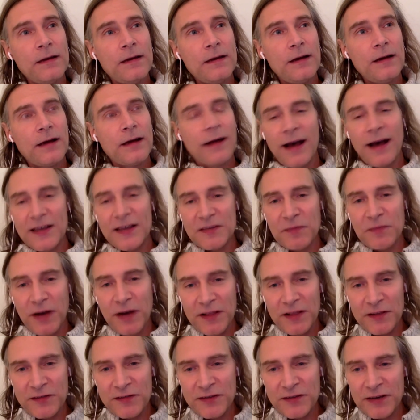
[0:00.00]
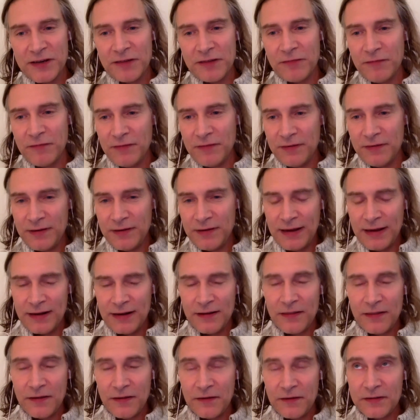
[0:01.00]
cosmology,
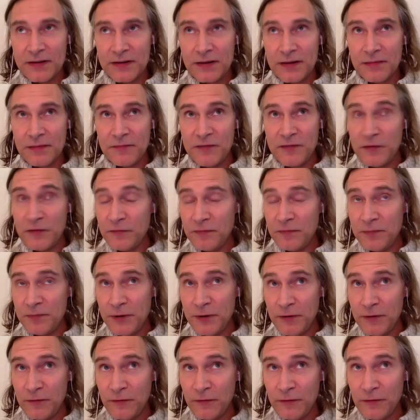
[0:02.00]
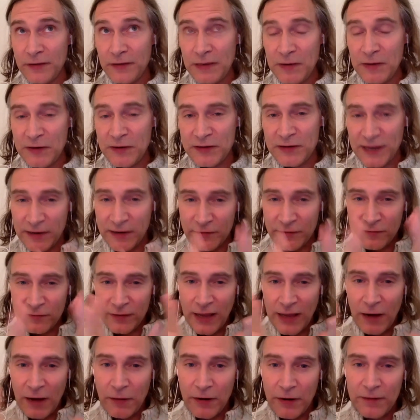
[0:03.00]
and there's a beautiful image, like a
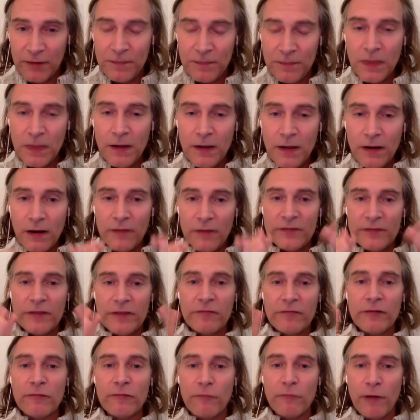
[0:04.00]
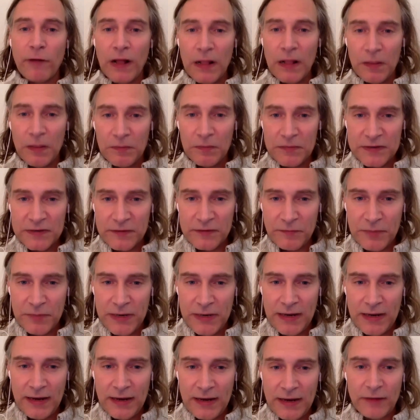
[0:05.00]
flower, of different realms of
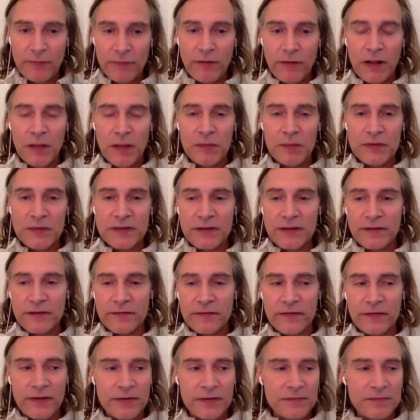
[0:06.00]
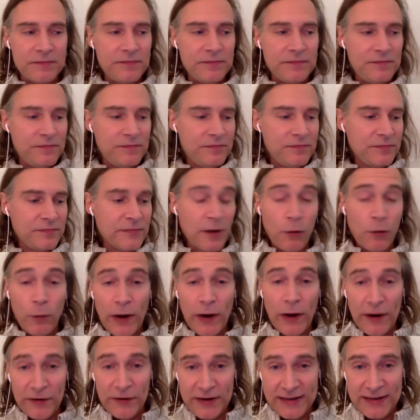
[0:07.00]
being, realms of
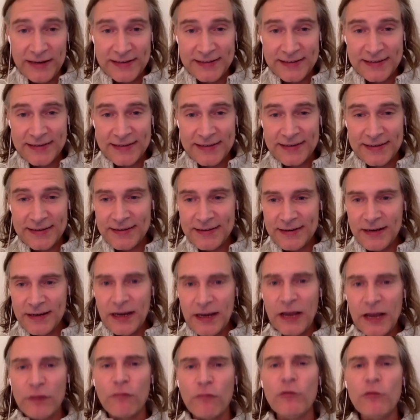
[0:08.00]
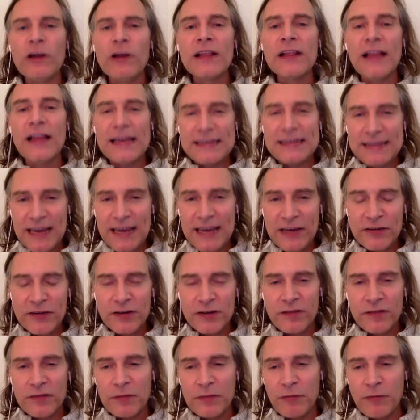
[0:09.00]
awareness and
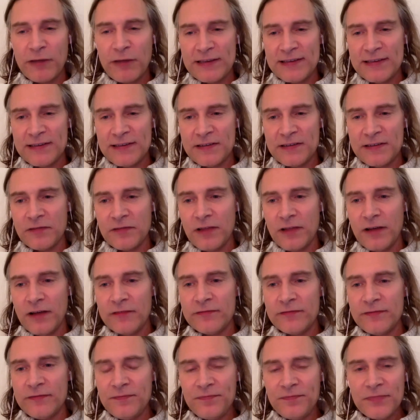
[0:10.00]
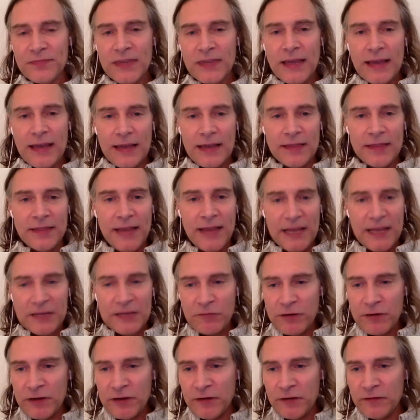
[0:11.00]
realization of the presence of love. And that's
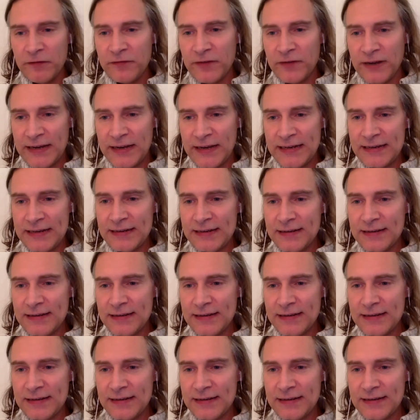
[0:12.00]
what you'll find